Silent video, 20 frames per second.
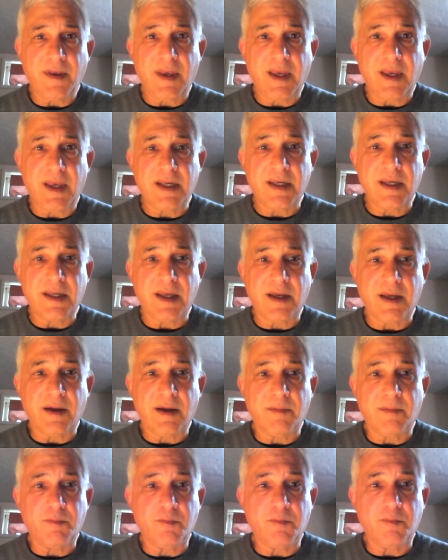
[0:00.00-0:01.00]
and
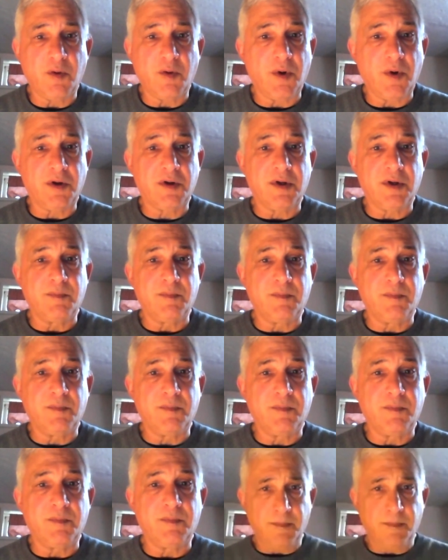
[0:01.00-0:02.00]
we welcome
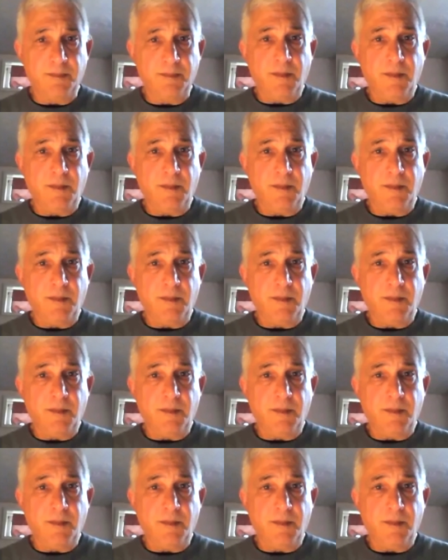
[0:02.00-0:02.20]
your